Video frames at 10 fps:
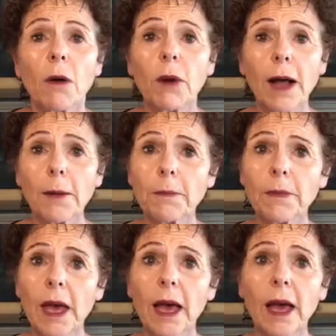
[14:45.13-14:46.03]
Well,
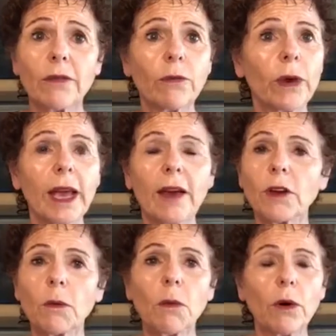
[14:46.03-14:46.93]
uh, if we have
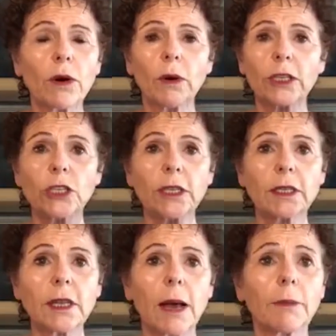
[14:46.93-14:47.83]
no more
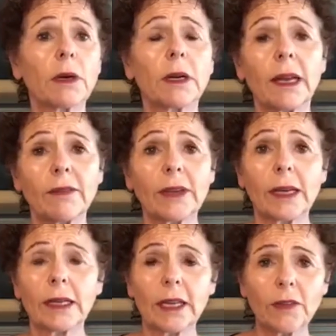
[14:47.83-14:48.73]
questions, I'm going to love you
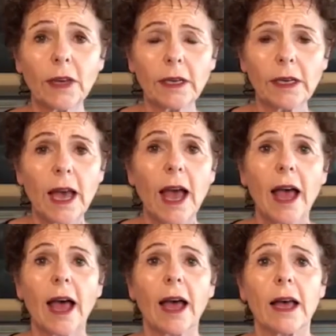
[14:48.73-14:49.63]
and leave you.
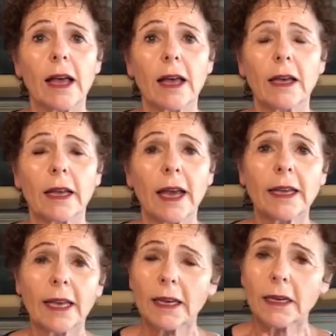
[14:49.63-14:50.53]
Uh,
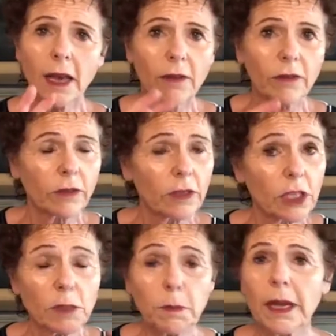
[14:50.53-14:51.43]
again,
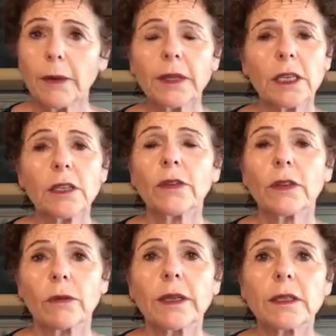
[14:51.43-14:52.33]
just play with this for
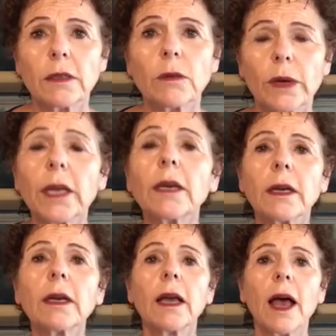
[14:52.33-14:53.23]
the rest of the week.
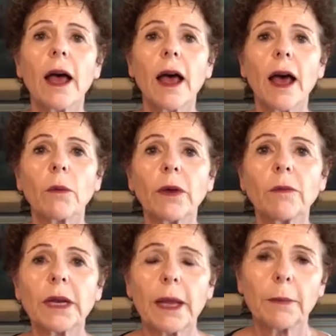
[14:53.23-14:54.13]
We've
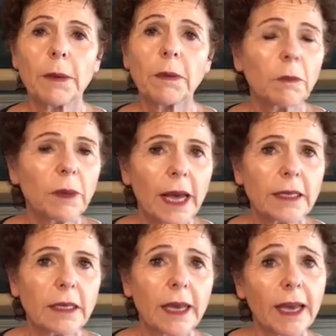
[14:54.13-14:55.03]
been people have been
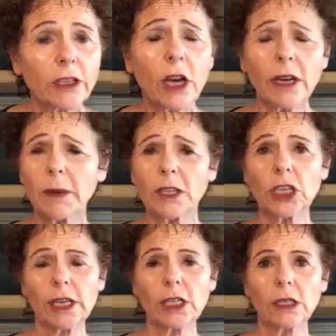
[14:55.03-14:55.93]
asking, "Hey, you're talking about
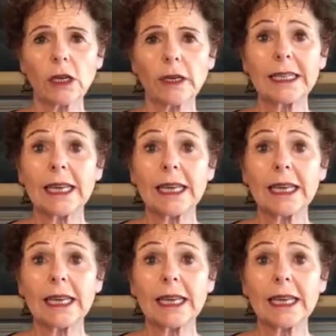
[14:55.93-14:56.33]
change a lot."